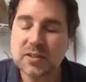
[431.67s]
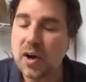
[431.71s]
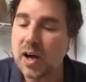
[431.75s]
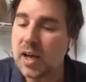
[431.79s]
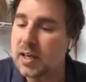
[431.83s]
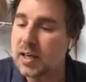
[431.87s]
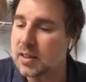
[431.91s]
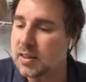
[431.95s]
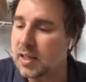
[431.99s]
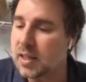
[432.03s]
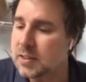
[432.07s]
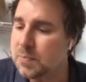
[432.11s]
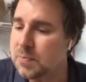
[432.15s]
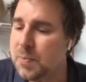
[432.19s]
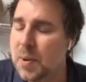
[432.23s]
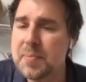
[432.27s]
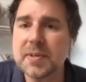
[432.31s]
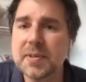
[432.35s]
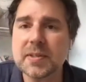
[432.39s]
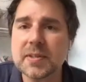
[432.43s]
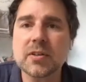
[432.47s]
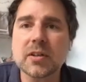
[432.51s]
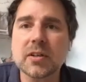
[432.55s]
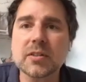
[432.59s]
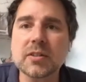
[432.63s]
So
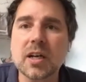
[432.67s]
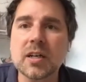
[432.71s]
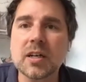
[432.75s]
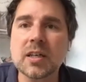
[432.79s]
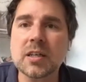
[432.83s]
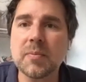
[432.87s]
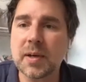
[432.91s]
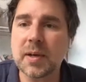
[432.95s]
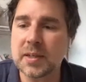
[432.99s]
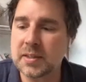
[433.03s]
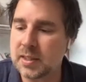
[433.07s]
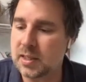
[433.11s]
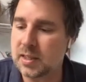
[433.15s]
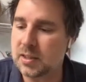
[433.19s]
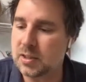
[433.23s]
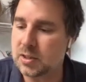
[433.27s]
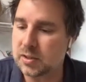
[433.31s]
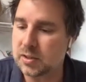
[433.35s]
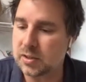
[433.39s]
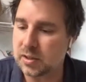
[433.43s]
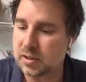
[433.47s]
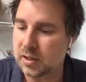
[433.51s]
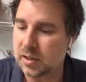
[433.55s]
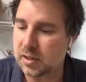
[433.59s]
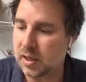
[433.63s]
let's maybe start talking about
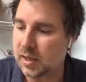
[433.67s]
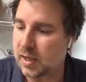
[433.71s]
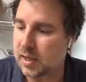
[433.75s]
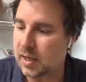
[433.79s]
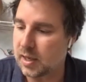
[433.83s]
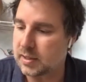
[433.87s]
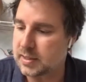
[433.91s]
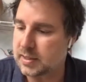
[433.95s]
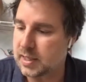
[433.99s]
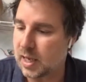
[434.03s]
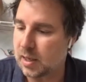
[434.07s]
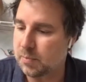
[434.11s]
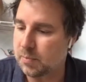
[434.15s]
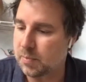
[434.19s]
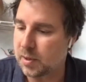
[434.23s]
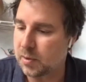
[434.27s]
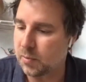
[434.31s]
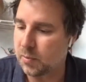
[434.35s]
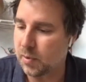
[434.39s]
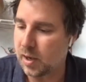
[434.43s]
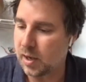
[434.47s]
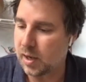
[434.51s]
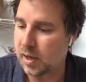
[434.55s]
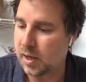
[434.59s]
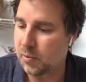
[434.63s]
Tangier a
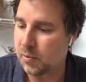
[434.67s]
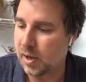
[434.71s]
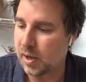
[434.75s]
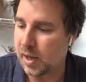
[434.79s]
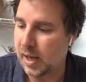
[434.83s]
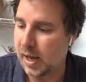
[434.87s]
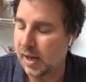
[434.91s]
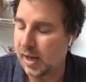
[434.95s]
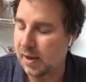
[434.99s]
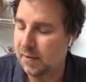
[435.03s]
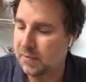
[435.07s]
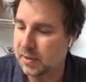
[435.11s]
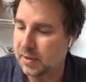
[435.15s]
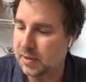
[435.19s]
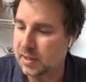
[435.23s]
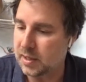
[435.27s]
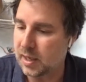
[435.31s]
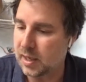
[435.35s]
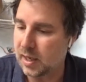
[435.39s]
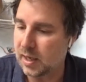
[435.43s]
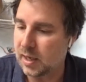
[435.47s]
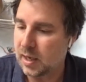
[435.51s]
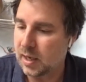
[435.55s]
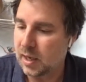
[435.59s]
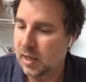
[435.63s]
tad bit. Why I have
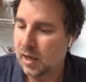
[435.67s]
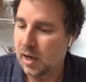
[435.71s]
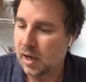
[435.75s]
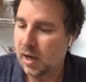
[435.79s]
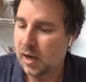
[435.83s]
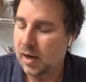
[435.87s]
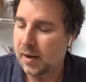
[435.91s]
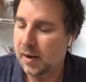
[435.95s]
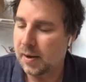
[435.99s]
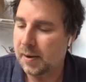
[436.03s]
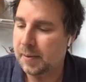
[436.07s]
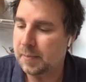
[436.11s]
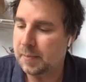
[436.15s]
you today.